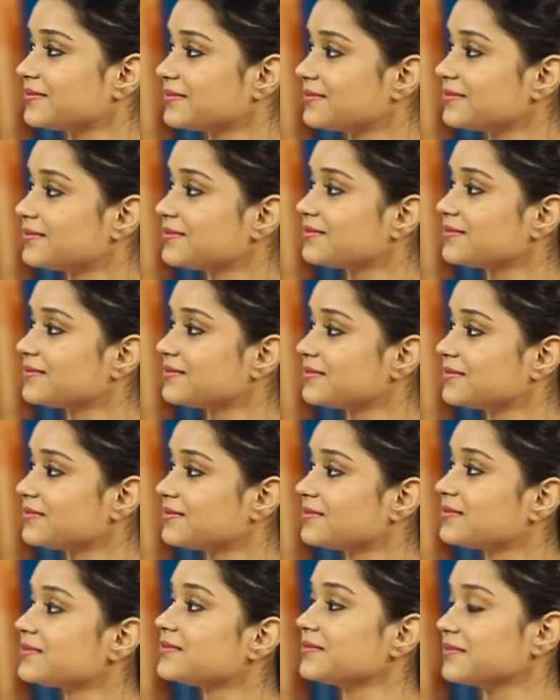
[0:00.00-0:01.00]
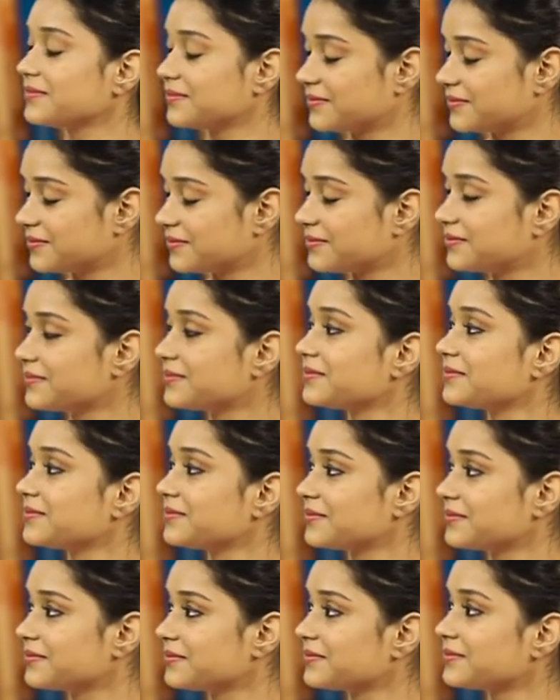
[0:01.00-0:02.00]

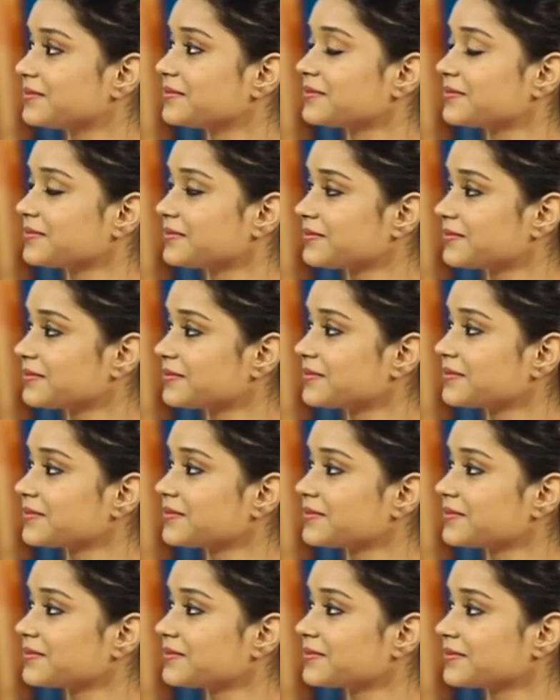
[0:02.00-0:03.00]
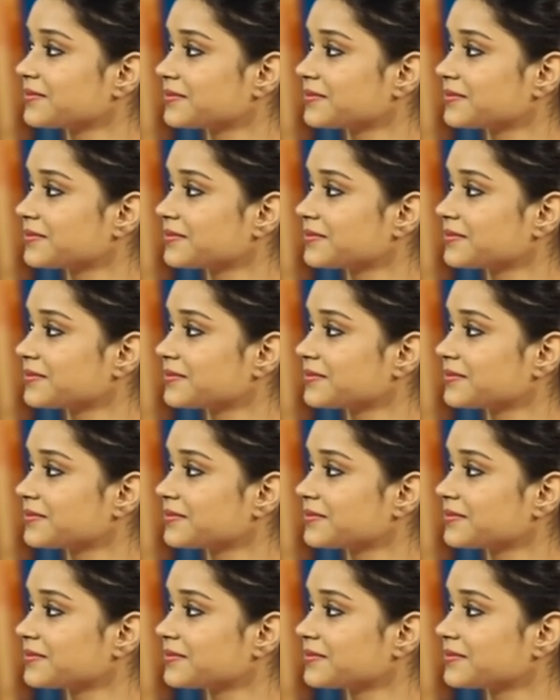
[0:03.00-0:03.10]
This person isn't speaking.